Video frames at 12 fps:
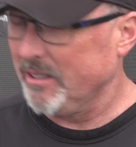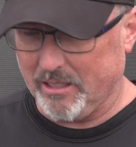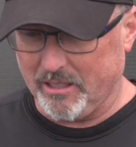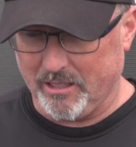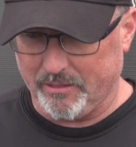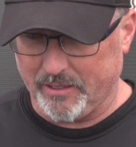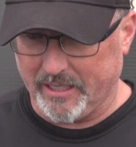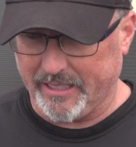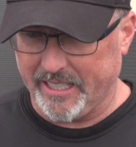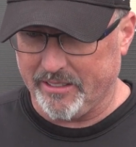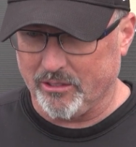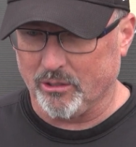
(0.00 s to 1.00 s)
of
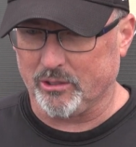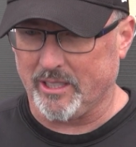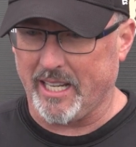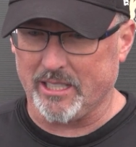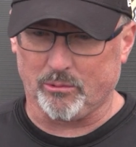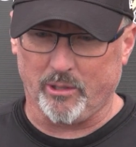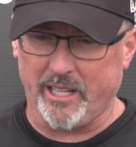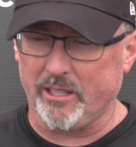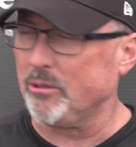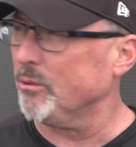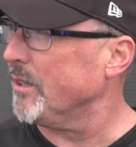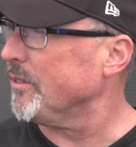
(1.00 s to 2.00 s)
getting those guys ready,
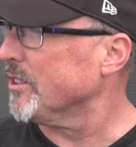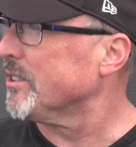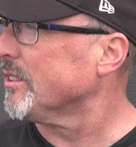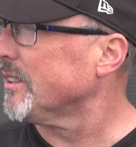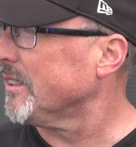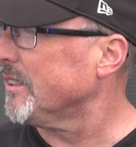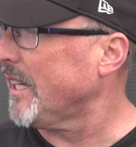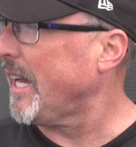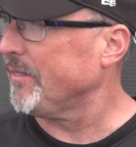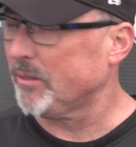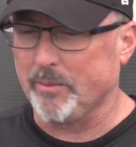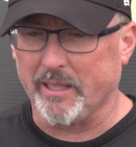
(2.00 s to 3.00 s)
whoever's going to
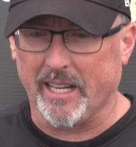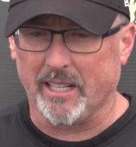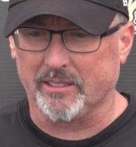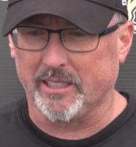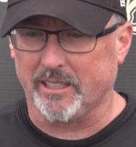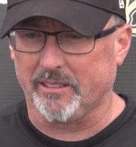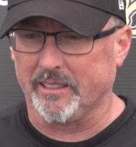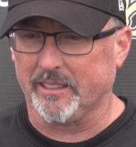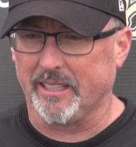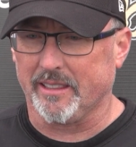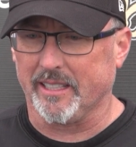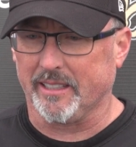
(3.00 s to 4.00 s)
have to be out there. And
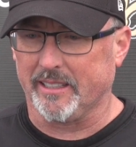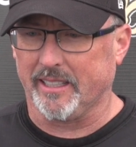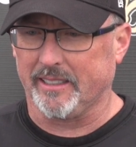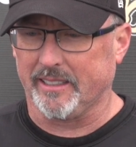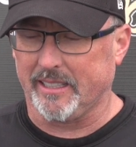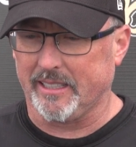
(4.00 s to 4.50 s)
I think that,